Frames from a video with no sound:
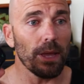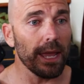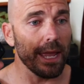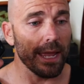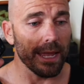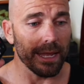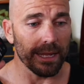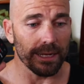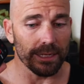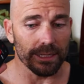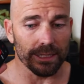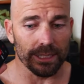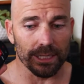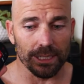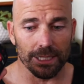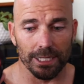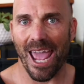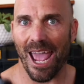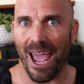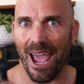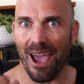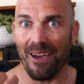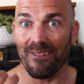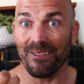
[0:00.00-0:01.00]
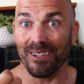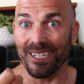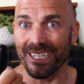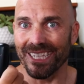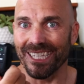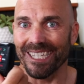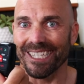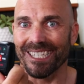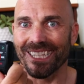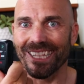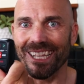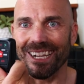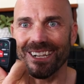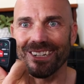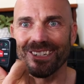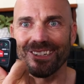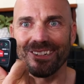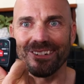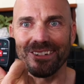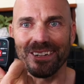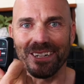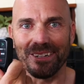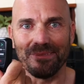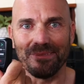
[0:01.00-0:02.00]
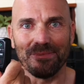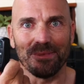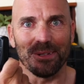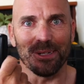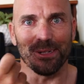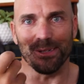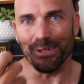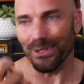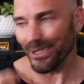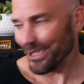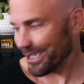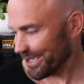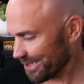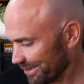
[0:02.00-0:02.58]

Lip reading: and having this luxury on board.